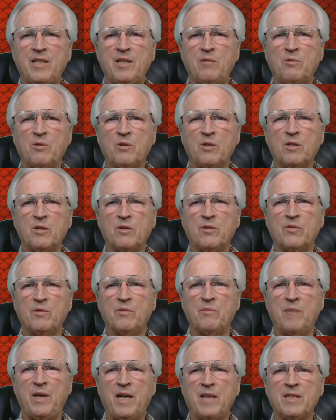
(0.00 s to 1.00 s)
worker from
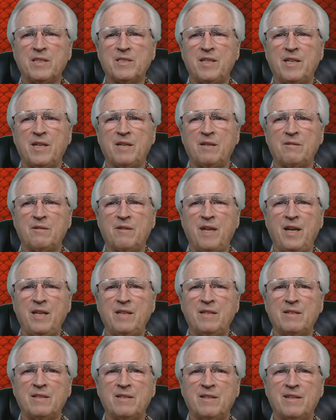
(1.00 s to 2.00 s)
Pakistan, right?
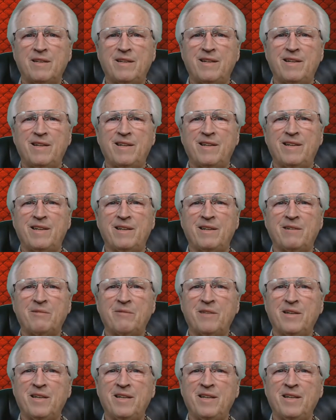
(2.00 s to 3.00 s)

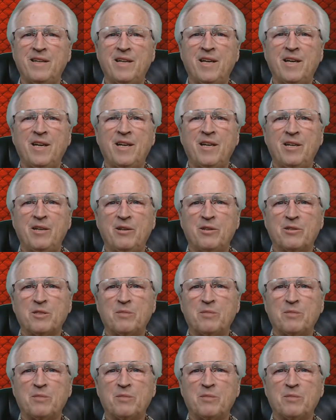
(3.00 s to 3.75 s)
Well, here's a